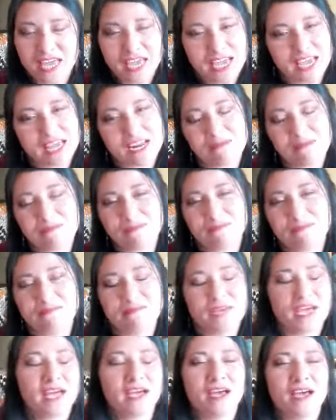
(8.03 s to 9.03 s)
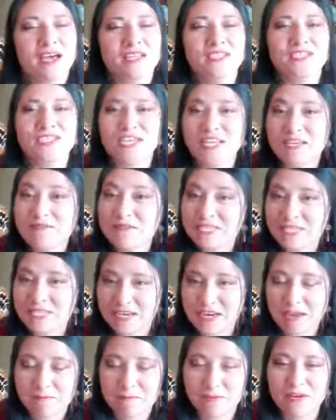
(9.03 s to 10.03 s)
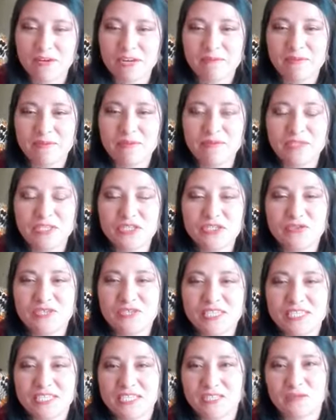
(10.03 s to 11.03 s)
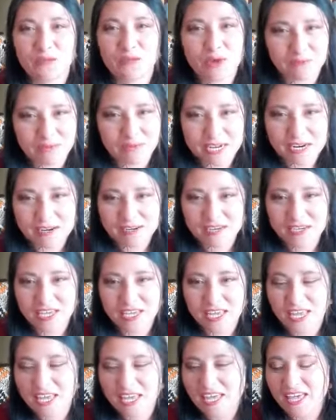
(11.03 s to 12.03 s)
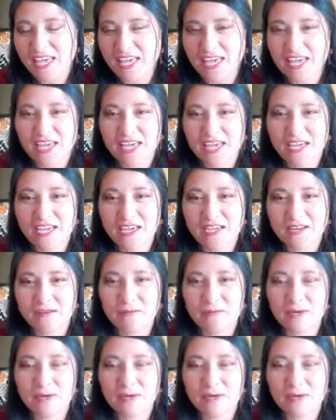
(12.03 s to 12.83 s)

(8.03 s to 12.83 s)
And I'm Jenny Becerra. I'm gonna be with you in this webinar. And